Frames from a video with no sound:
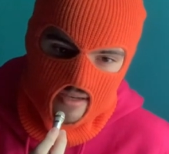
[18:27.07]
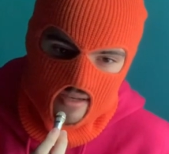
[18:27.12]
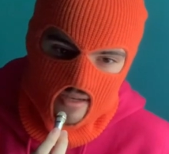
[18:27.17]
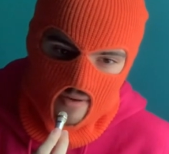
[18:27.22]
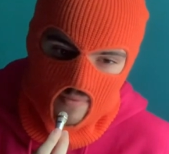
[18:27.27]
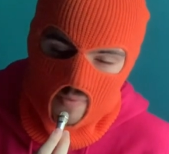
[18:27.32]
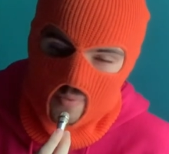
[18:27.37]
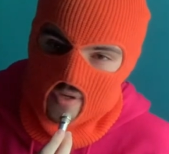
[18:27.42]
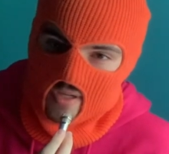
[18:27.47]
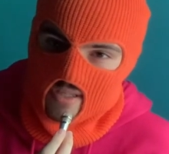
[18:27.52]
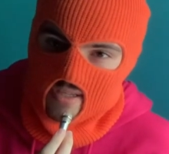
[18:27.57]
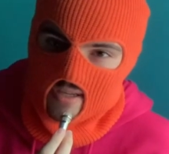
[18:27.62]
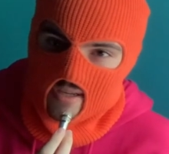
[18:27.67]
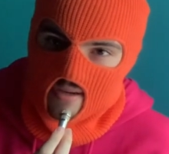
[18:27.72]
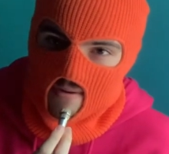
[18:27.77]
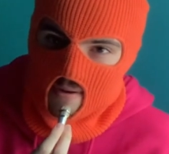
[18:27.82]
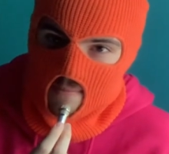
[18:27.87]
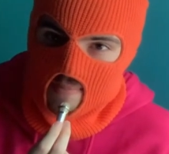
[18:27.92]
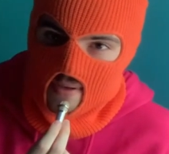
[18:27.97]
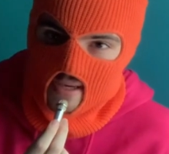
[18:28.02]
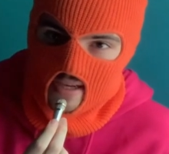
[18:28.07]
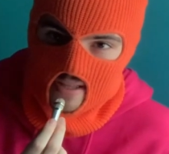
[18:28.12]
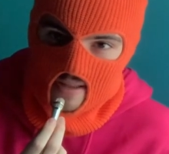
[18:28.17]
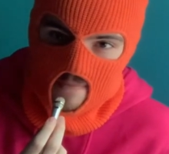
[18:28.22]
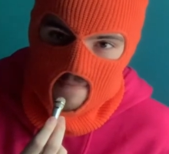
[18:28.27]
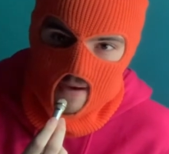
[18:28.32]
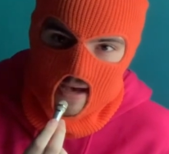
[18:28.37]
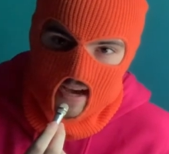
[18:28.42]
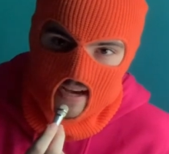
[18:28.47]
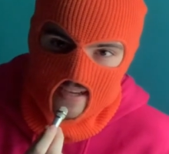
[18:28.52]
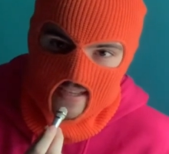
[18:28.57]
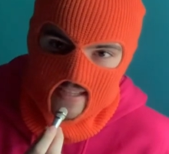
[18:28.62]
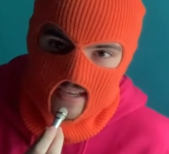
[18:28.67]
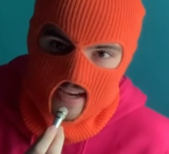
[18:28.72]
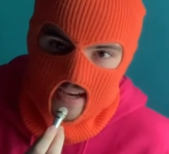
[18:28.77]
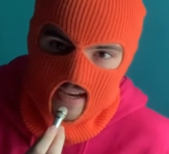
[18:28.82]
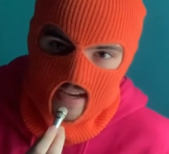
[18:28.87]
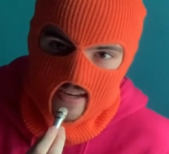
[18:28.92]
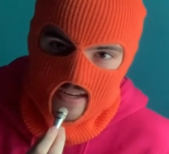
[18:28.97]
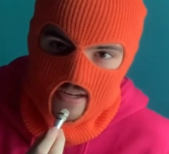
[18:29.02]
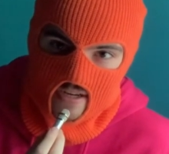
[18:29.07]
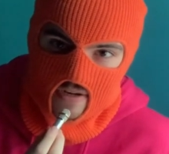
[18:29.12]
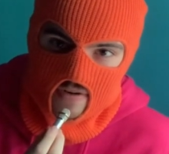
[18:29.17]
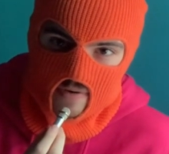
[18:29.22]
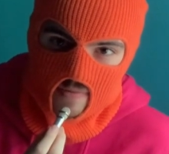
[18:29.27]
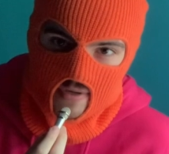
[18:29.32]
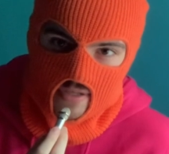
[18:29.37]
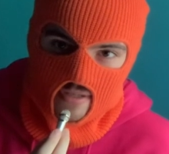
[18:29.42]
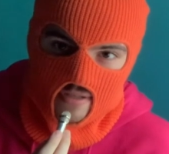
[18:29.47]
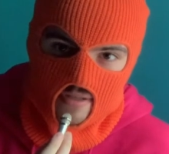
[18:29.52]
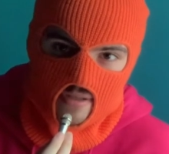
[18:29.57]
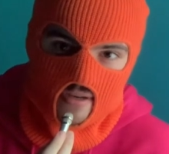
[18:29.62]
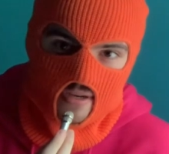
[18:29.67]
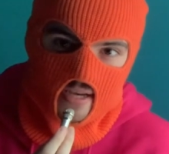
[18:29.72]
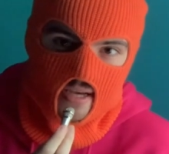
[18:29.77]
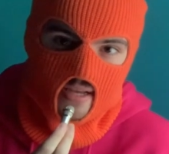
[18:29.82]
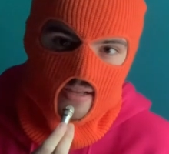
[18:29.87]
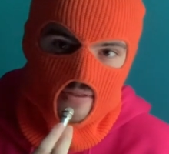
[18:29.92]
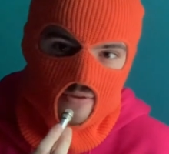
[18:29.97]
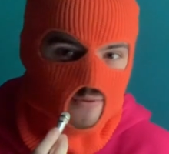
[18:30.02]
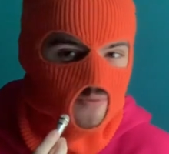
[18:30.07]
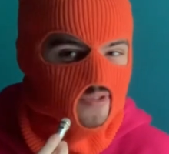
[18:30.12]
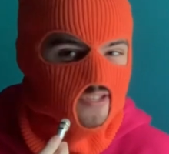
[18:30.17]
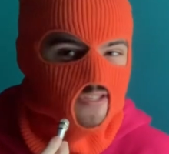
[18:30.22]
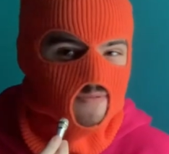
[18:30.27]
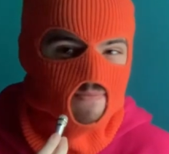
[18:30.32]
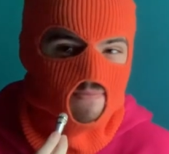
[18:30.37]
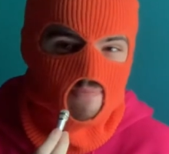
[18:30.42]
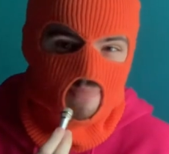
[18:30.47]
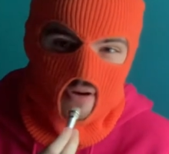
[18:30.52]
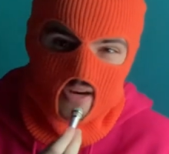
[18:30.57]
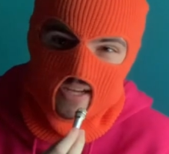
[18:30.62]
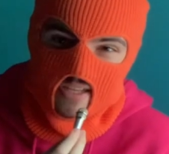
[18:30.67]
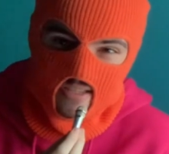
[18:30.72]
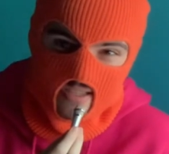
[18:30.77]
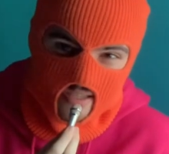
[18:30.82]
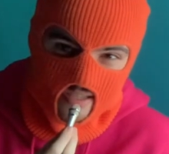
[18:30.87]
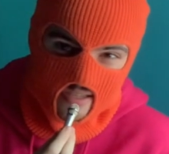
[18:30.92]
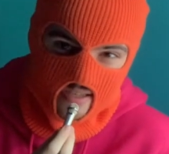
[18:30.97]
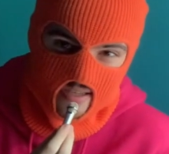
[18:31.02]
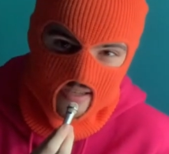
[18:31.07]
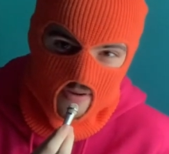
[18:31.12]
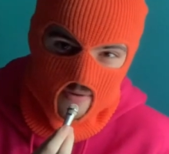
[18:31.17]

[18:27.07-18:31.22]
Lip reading: he wants a peek of the backside. He wants to look at Lucy's butt.